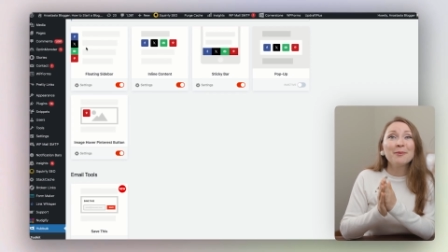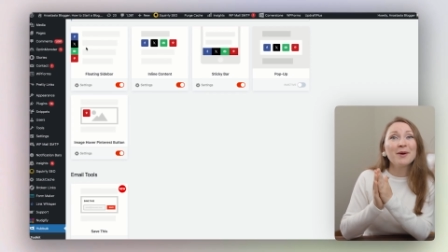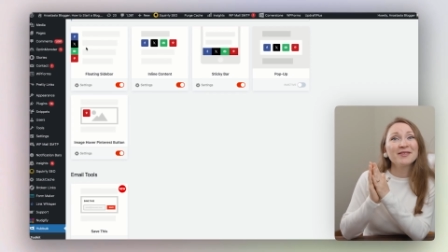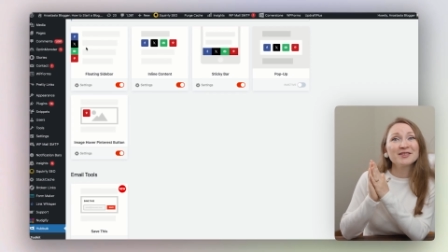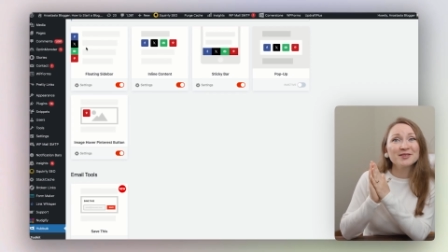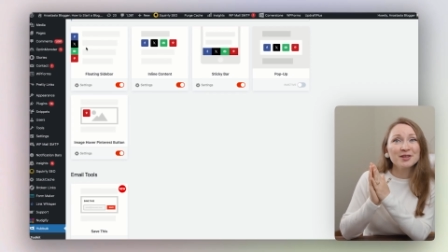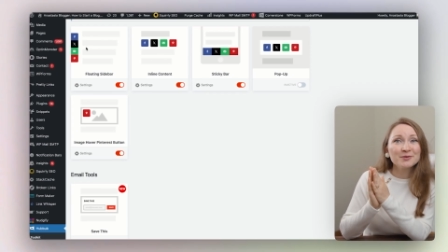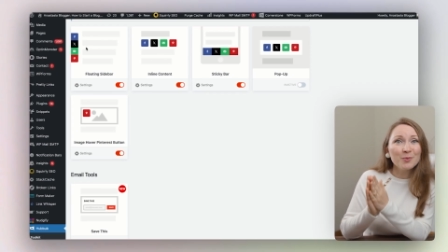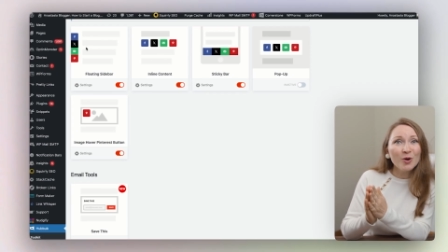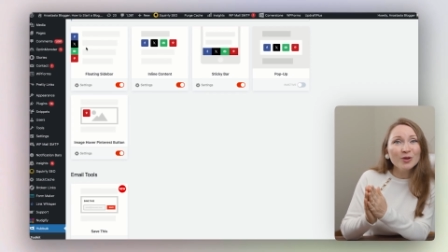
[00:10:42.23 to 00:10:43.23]
by this
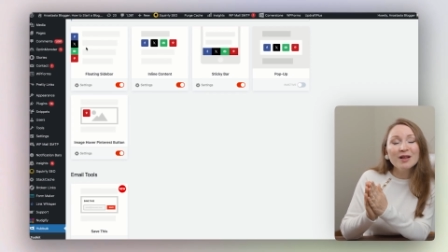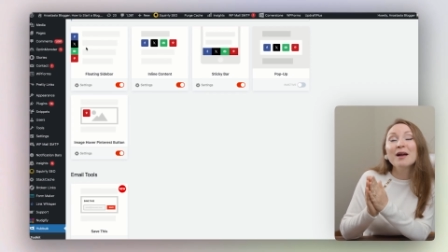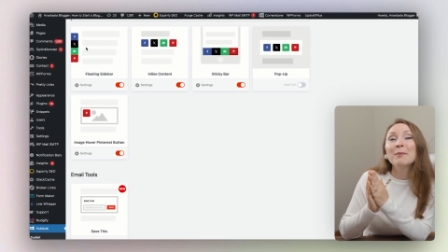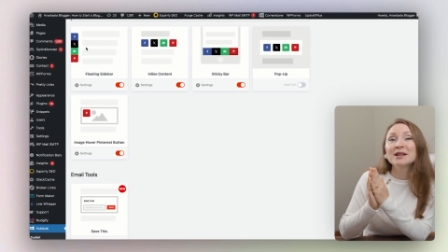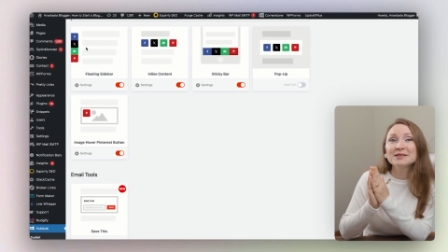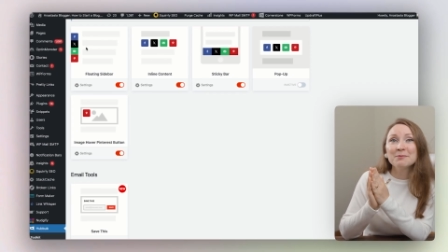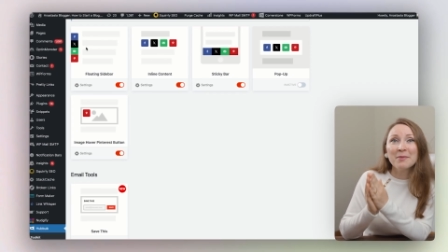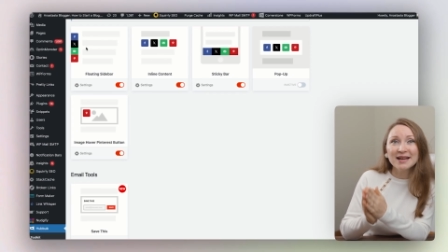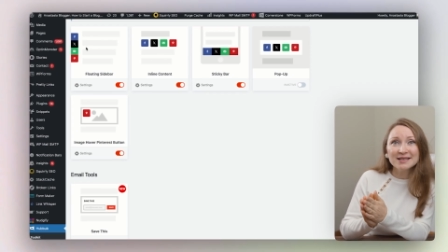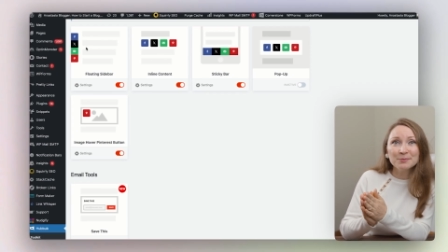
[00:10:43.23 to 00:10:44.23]
small but
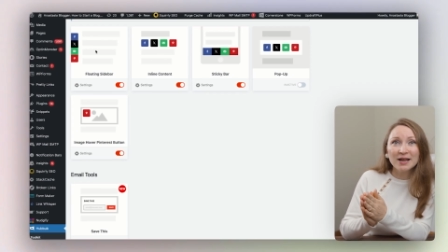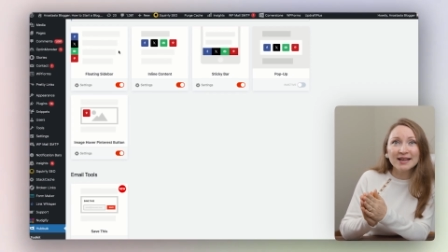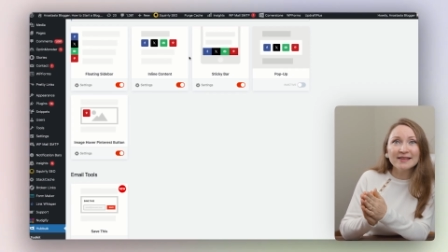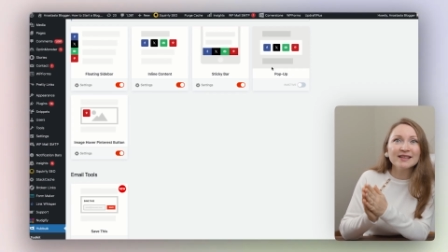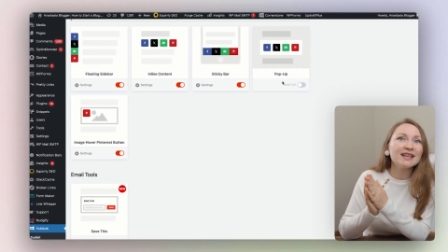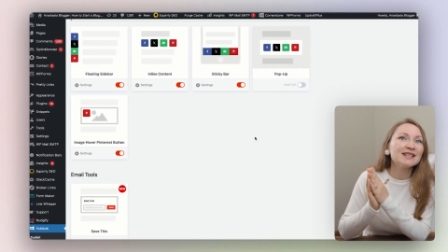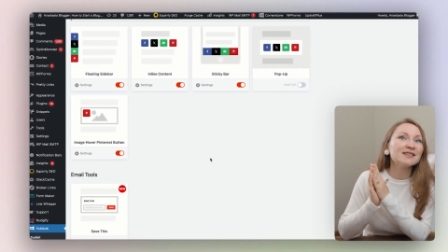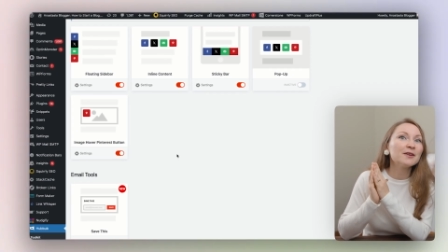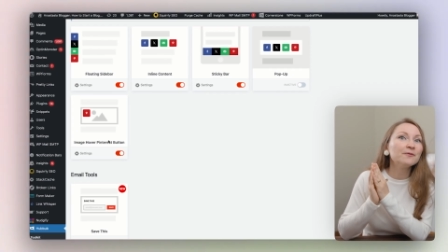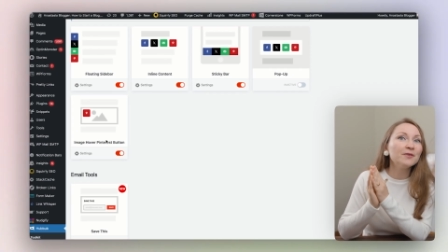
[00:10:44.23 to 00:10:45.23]
mighty plugin that has
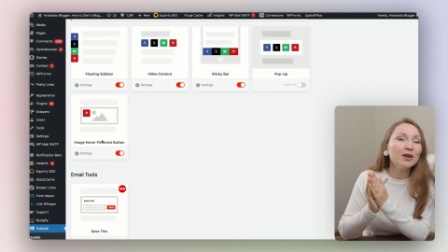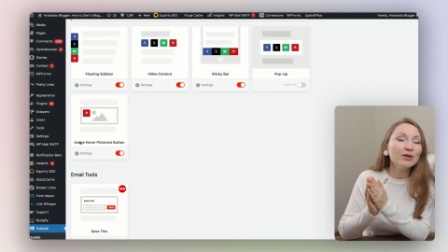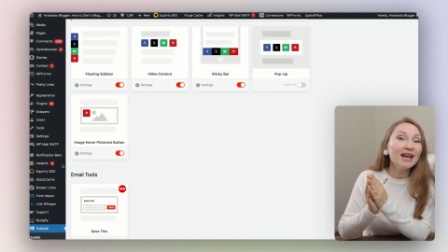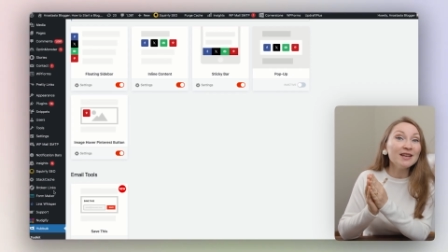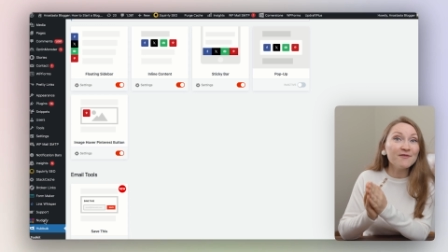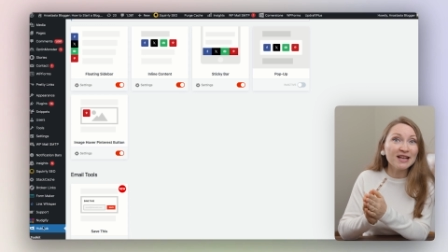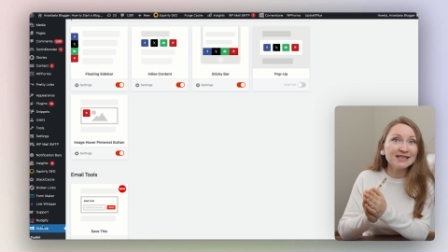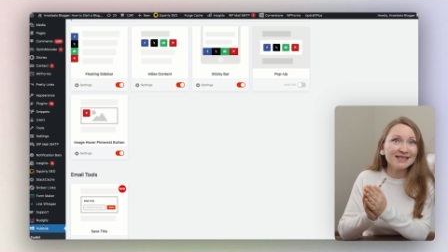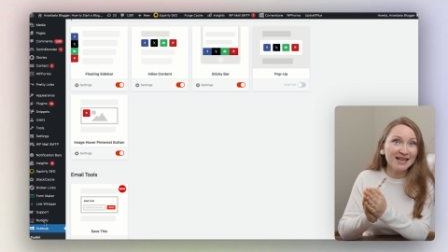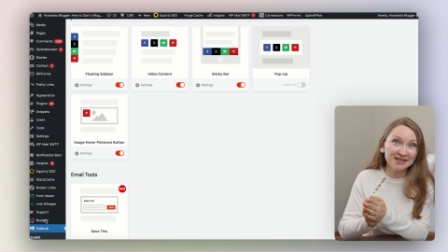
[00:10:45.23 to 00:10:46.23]
very
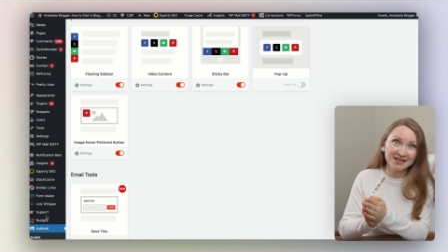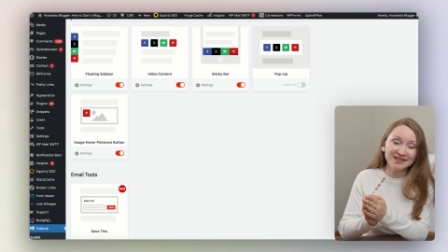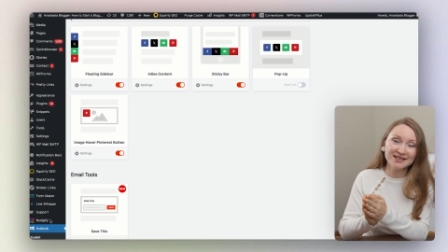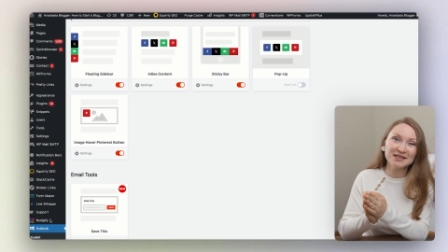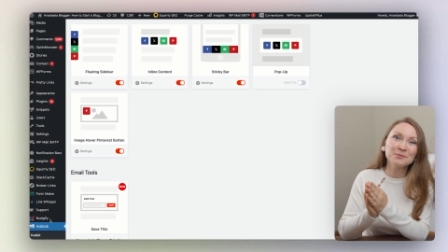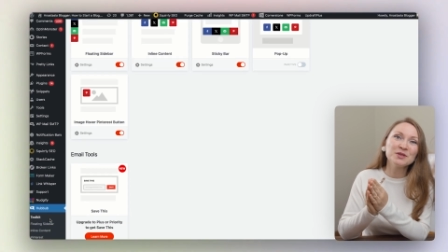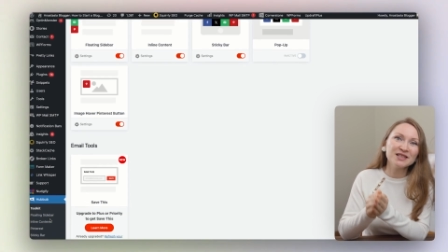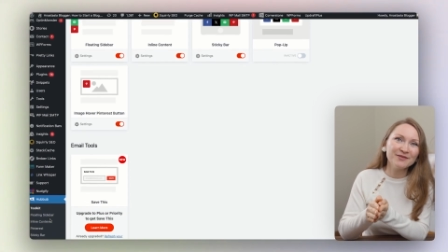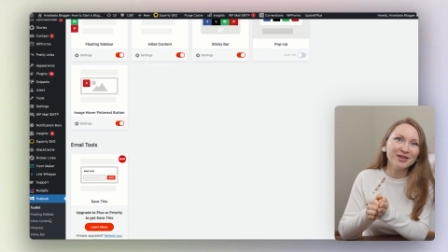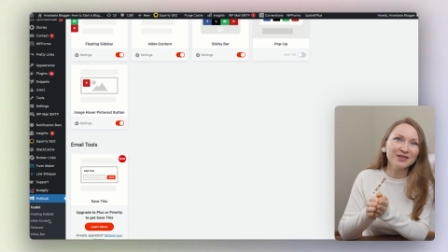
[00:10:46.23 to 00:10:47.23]
advanced settings
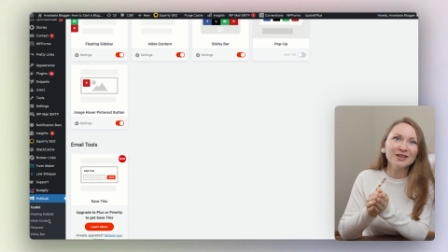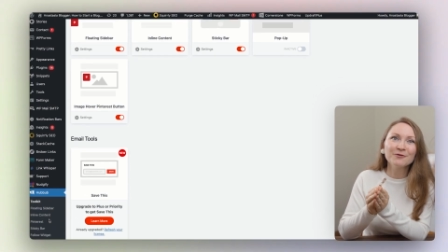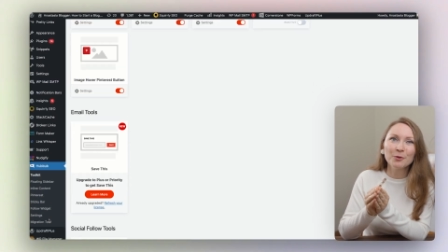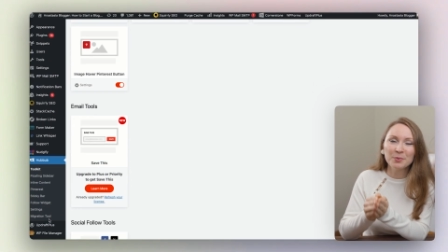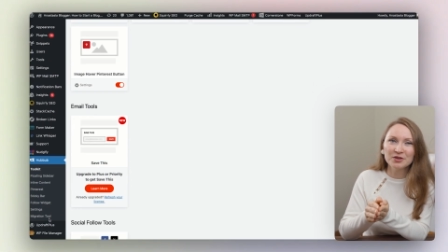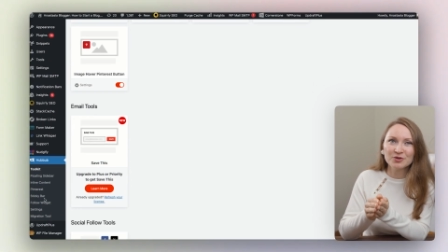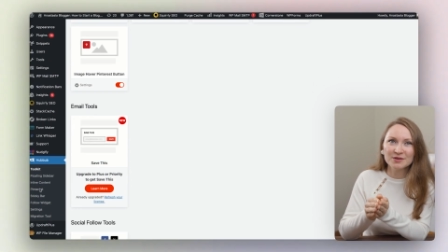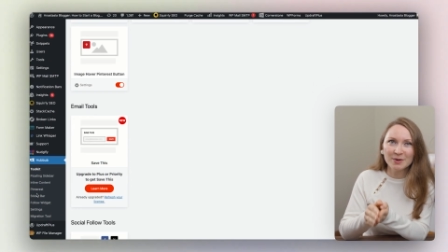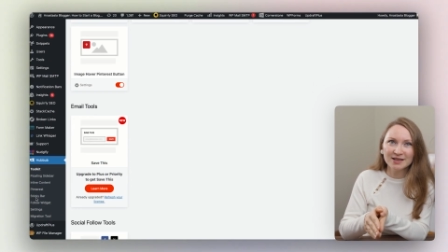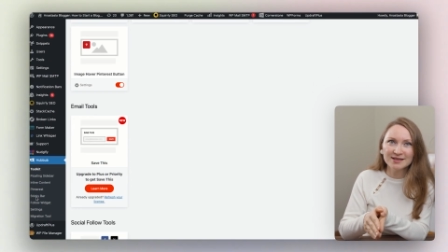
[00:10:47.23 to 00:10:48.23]
specifically for
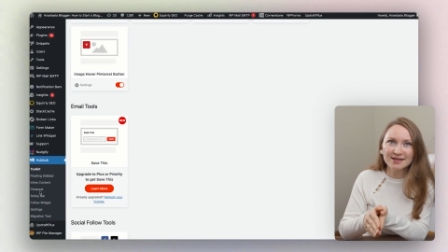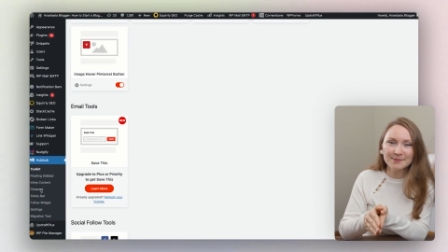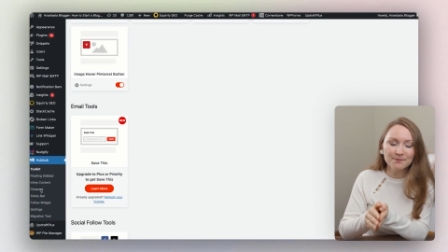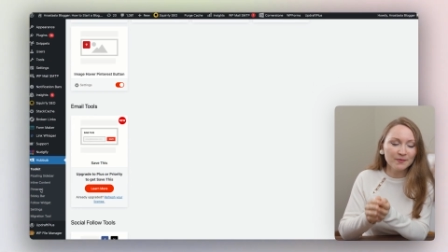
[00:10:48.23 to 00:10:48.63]
Pinterest buttons.